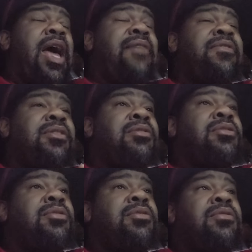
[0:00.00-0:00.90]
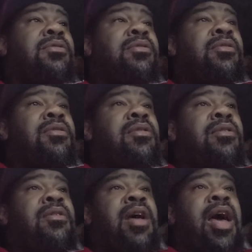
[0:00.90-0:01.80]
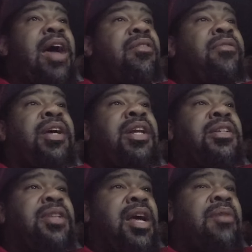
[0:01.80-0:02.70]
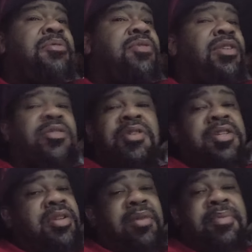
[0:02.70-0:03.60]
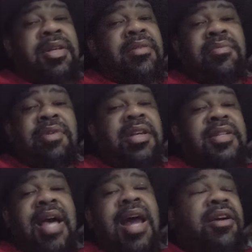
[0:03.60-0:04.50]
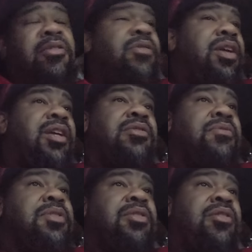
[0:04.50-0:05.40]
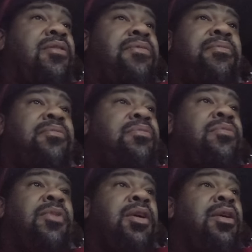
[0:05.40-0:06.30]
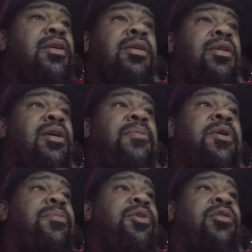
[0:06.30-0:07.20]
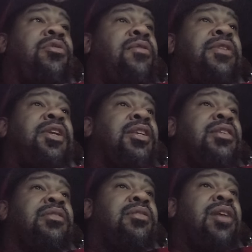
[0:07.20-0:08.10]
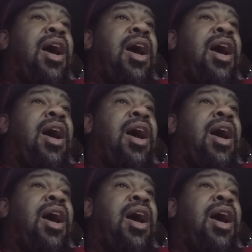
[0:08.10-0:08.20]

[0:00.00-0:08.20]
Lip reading: Evans aggravated his hamstring, so he's got to go on injured reserve. It'd be a miracle if he doesn't.